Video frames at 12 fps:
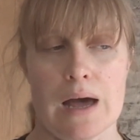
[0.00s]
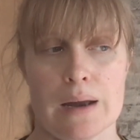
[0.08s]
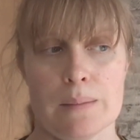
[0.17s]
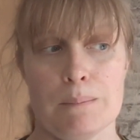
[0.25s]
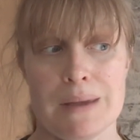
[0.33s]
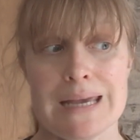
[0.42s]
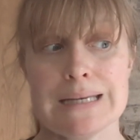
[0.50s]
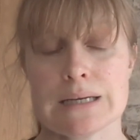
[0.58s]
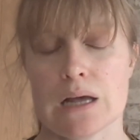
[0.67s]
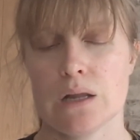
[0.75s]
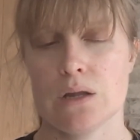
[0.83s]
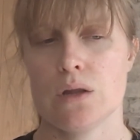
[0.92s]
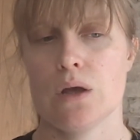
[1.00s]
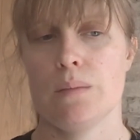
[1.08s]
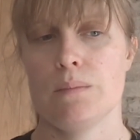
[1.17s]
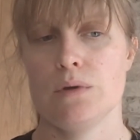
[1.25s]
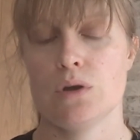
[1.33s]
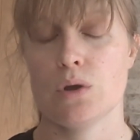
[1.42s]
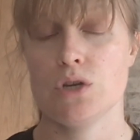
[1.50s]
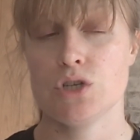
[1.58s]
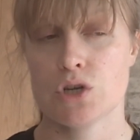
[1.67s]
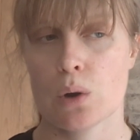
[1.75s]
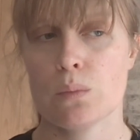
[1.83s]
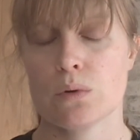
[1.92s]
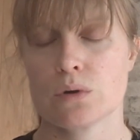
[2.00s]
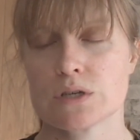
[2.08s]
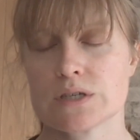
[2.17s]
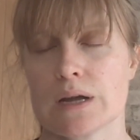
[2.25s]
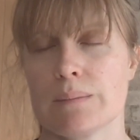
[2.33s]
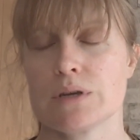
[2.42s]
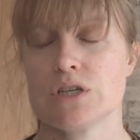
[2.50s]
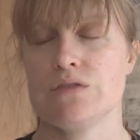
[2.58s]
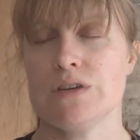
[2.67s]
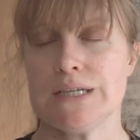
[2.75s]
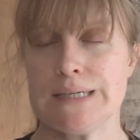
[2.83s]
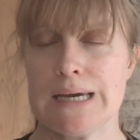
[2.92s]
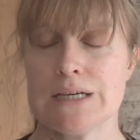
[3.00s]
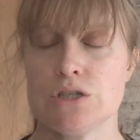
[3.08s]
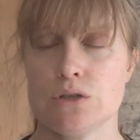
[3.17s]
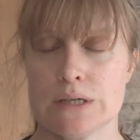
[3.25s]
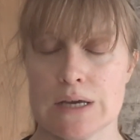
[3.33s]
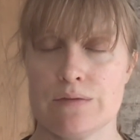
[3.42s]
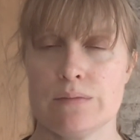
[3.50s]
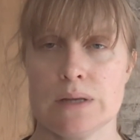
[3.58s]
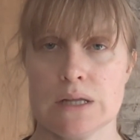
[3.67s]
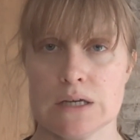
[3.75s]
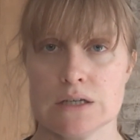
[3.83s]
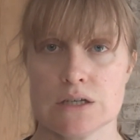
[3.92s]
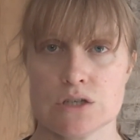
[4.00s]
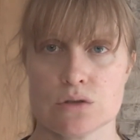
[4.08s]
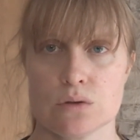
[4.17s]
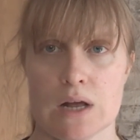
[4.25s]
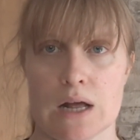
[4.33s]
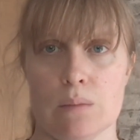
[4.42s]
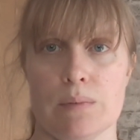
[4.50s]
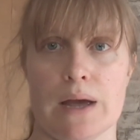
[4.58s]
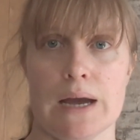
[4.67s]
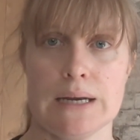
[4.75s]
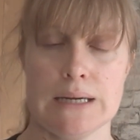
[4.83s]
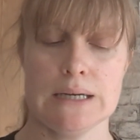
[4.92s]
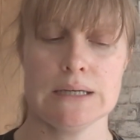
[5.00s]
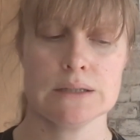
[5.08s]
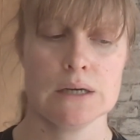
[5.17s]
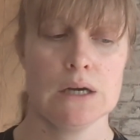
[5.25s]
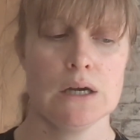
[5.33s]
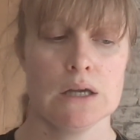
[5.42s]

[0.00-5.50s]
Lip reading: And me telling them, no, you don't understand, because if you did, you'd give me the additional help that I need.